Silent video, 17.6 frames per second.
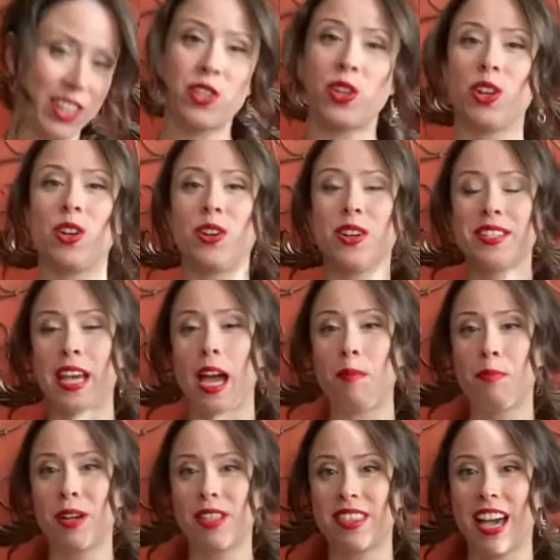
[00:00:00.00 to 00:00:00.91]
you'll notice I
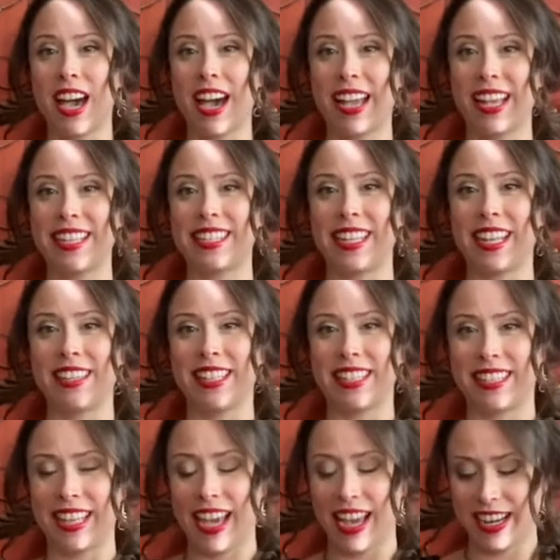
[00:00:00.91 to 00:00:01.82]
put the ice in the
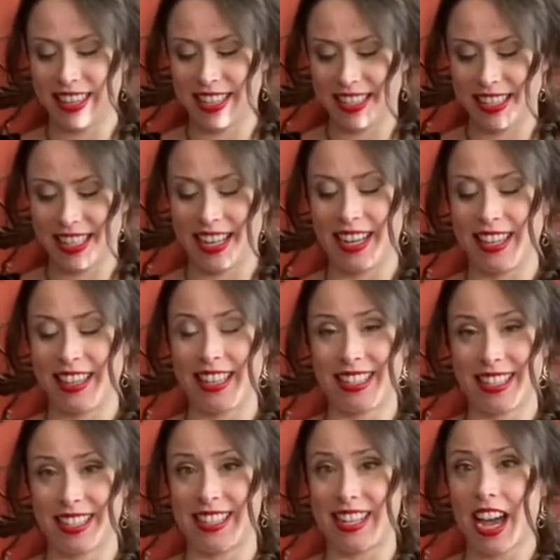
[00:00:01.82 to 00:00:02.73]
side of the tin that
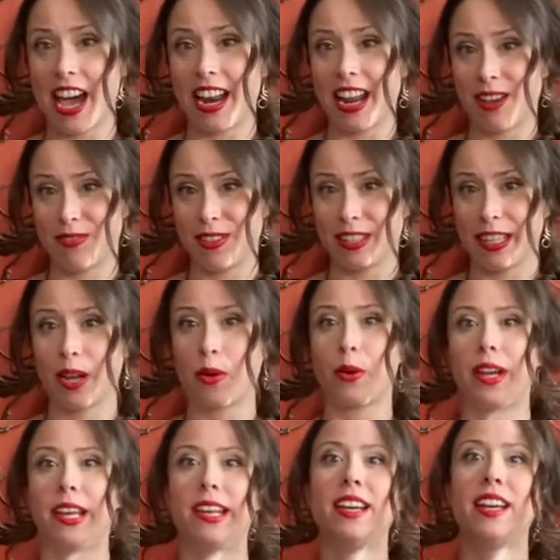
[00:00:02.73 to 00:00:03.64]
does not have the
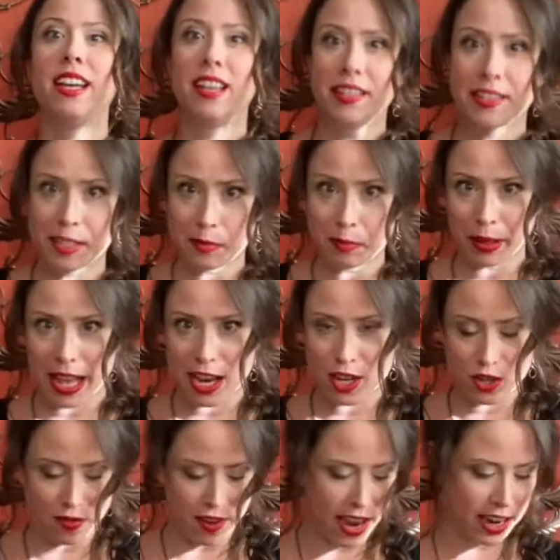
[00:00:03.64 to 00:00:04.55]
liquid splash
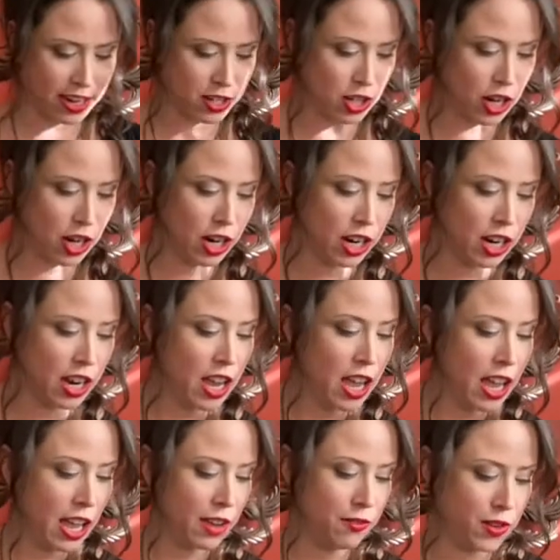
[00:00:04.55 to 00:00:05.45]
factor.
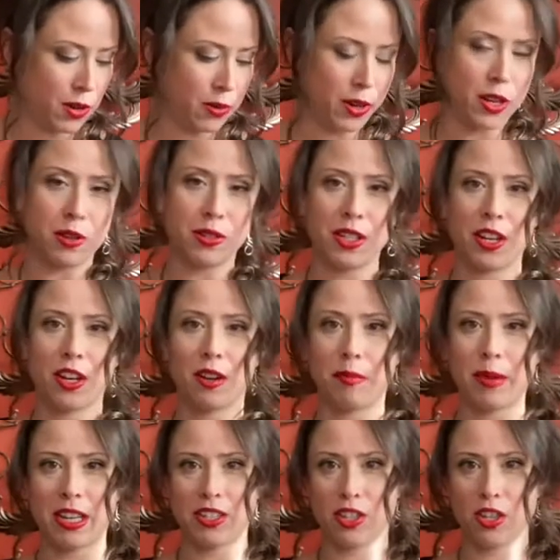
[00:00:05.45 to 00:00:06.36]
If you were using your
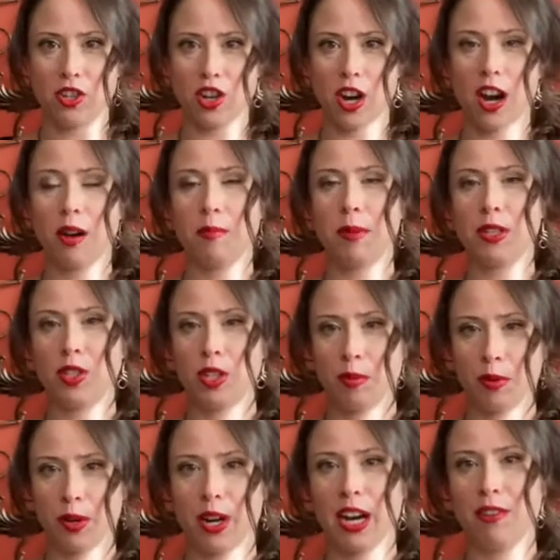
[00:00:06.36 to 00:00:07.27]
mason jar, be
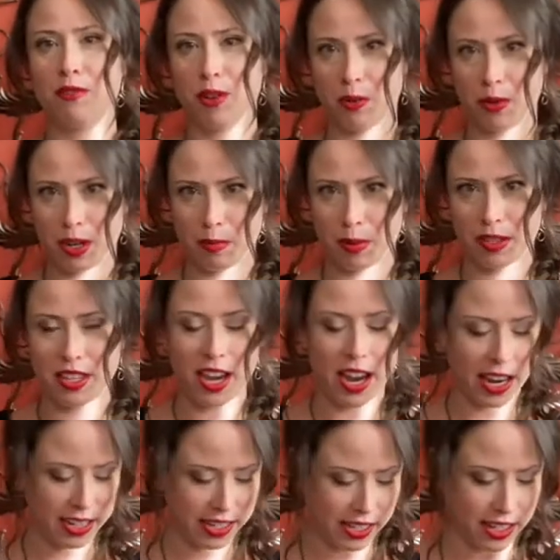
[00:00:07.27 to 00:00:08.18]
super careful when you put the
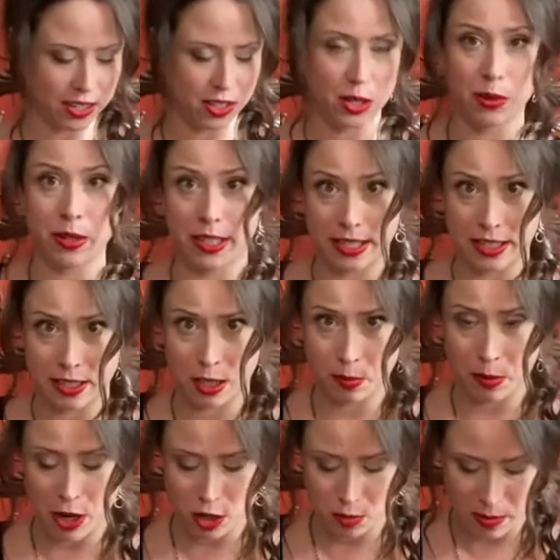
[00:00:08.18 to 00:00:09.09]
ice in so it doesn't
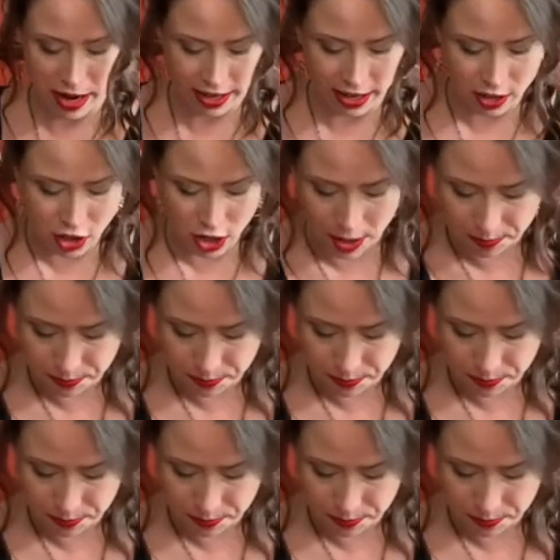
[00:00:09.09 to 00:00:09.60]
splash back at you.